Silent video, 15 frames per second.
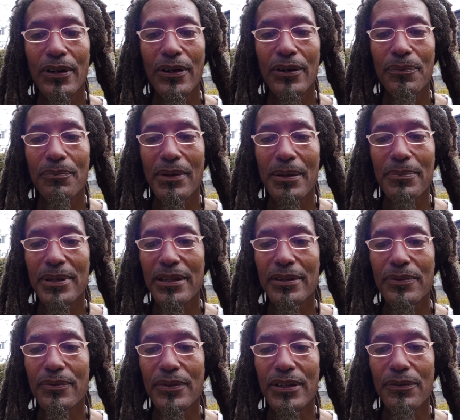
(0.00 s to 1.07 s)
maybe
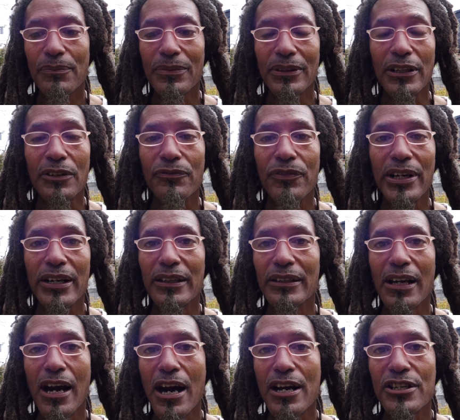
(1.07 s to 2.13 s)
very
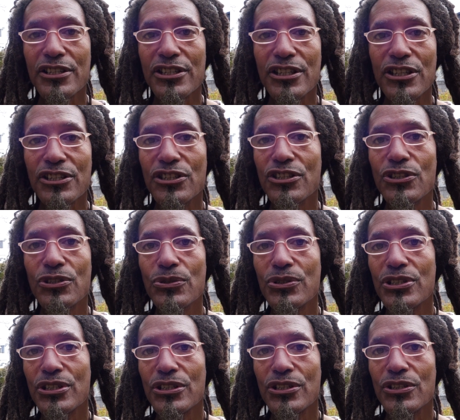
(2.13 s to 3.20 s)
large
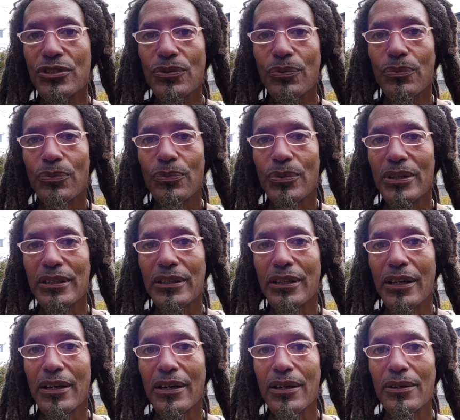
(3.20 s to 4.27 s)
institutions with
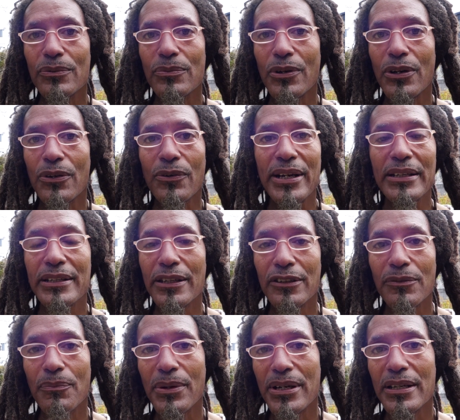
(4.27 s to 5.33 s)
a great deal
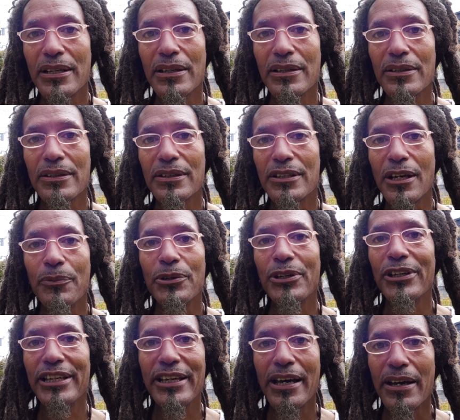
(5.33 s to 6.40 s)
of money,
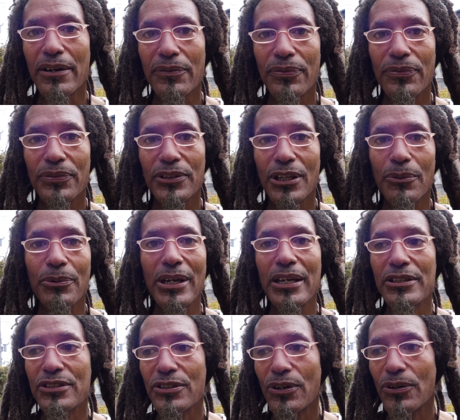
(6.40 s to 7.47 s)
WEF,
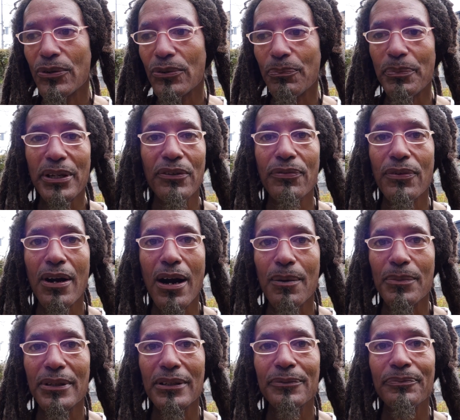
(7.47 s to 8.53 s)
WHO, Big
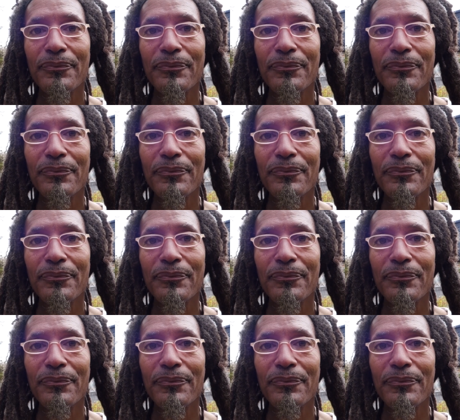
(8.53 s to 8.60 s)
Pharma,